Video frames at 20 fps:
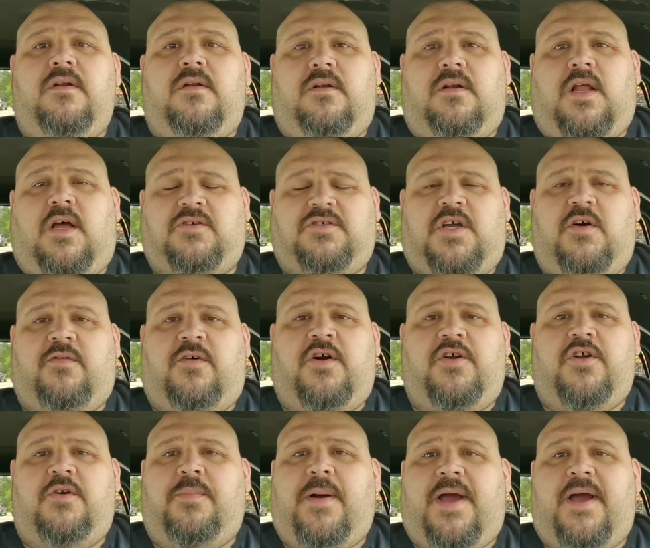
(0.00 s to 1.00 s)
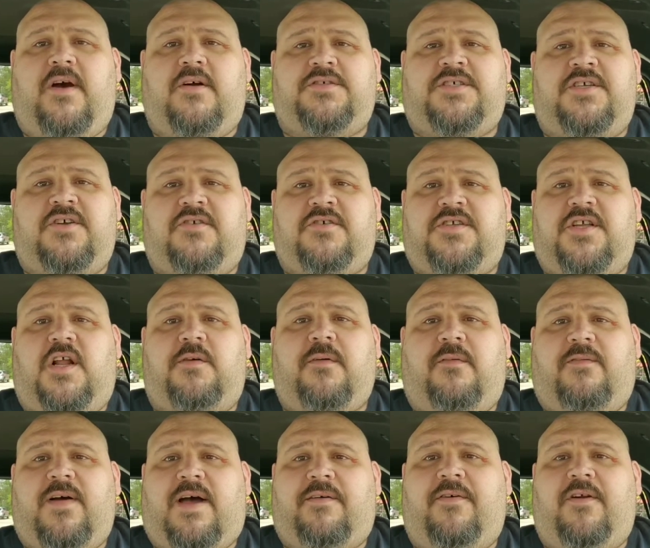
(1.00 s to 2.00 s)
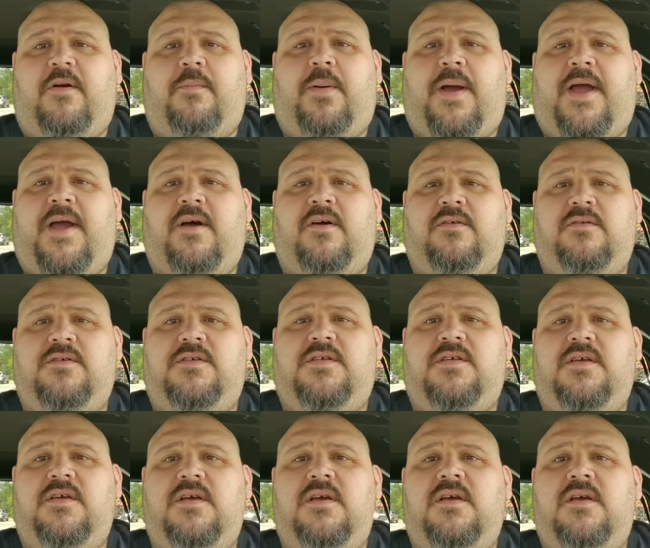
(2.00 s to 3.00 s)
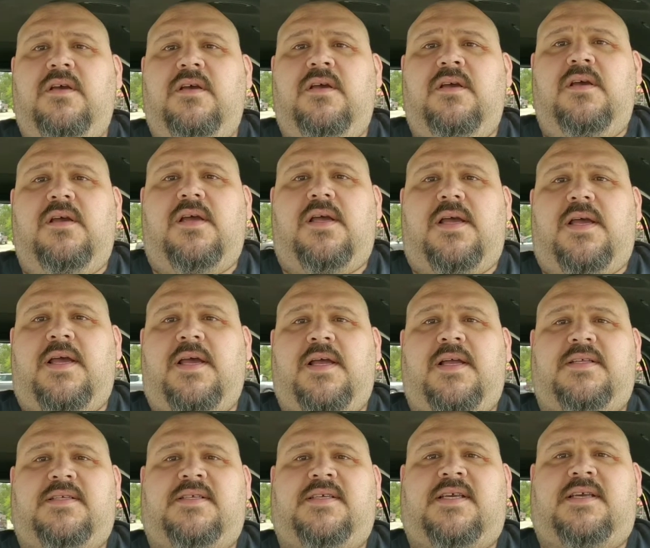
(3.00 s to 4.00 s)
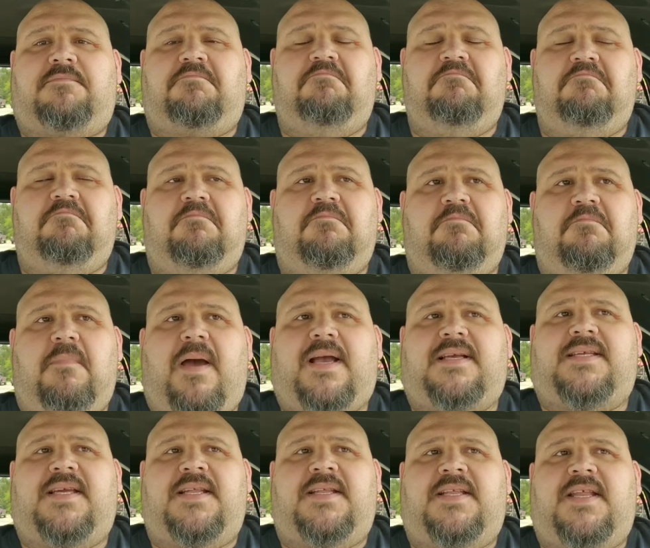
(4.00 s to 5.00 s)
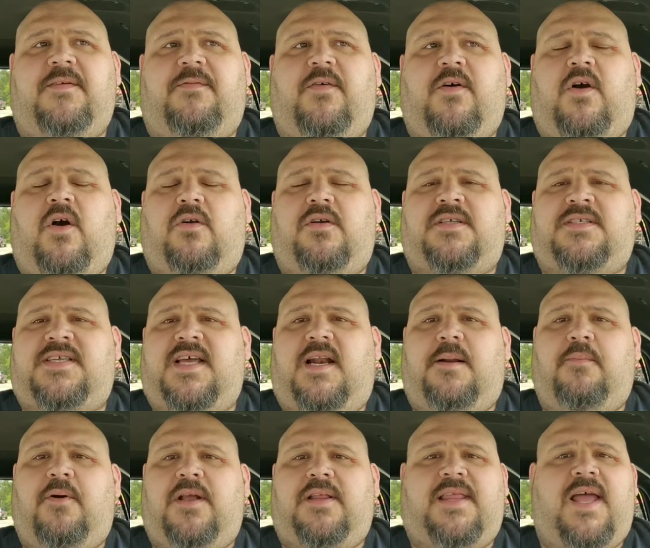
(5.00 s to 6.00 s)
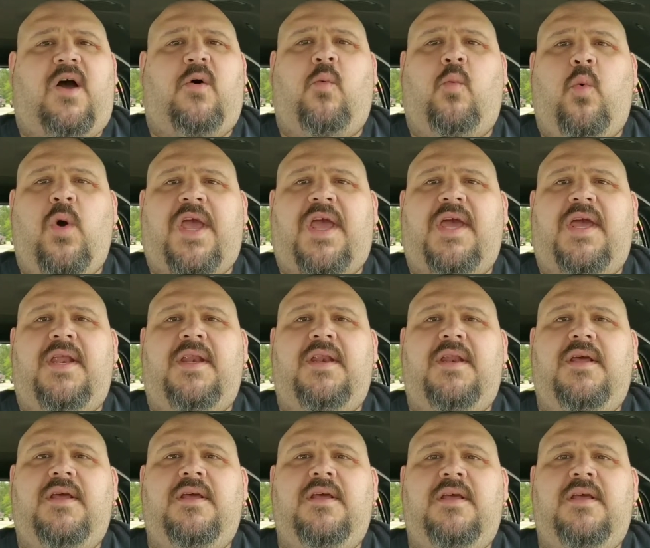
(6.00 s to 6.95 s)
lost over 100 pounds and you're still over 500 pounds, it makes it difficult to celebrate that win.